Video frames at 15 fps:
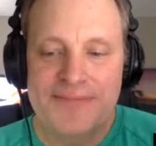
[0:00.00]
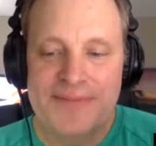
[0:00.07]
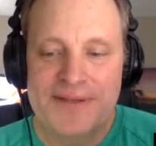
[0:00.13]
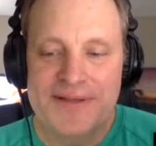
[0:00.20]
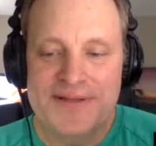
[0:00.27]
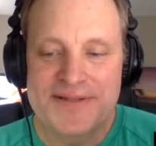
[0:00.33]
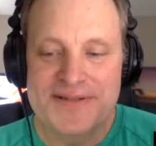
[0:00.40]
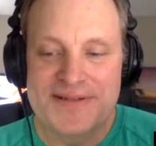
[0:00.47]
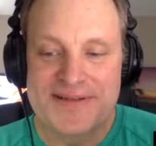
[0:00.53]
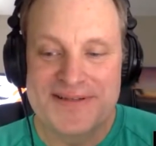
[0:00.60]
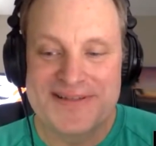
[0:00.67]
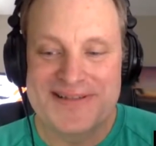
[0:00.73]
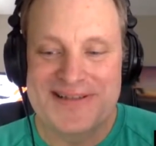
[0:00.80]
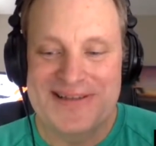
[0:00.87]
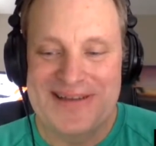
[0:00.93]

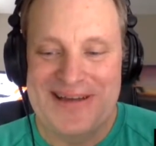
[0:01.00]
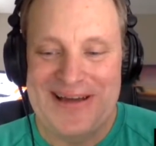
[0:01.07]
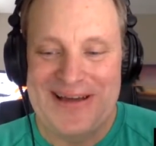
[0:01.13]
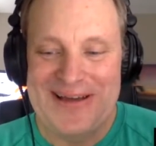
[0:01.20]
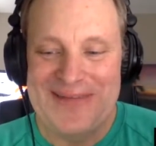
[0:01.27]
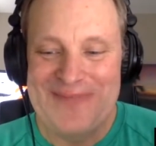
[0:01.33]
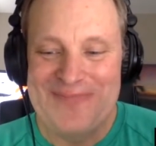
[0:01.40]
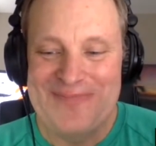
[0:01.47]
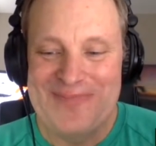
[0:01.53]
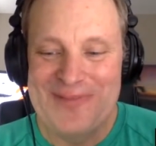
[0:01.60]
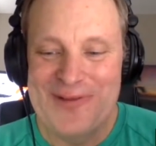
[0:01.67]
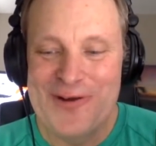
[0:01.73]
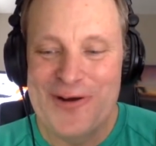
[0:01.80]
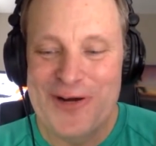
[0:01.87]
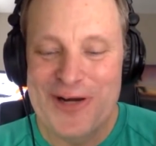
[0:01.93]
is a
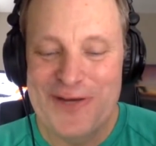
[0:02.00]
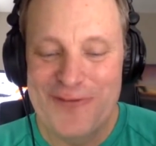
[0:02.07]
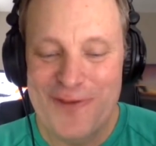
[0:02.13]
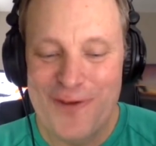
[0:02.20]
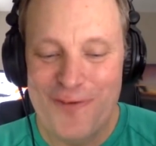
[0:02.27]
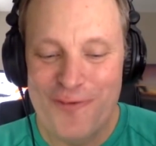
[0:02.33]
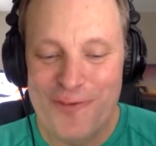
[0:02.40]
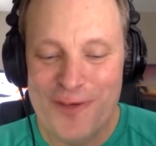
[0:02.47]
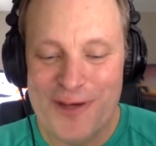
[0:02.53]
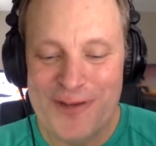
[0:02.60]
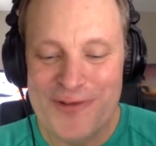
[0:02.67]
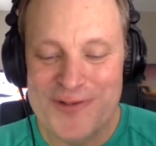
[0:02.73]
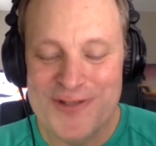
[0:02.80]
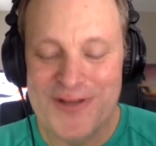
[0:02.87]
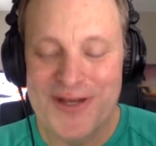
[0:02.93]
long and involved one, and
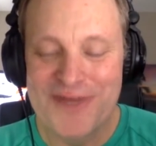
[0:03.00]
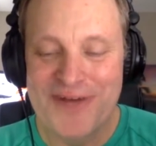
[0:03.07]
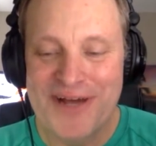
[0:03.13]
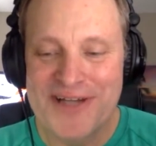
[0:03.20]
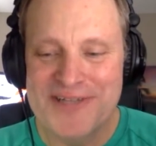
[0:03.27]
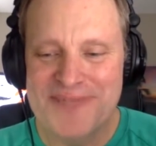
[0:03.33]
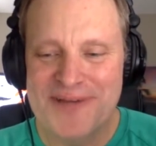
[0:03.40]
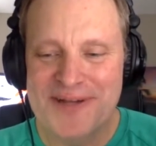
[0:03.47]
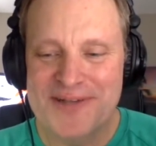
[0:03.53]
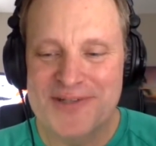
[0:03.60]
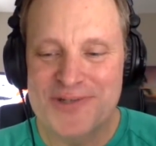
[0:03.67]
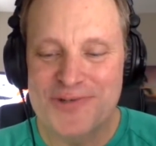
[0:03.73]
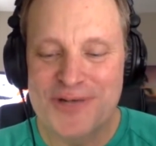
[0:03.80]
there's a lot of aspects to it.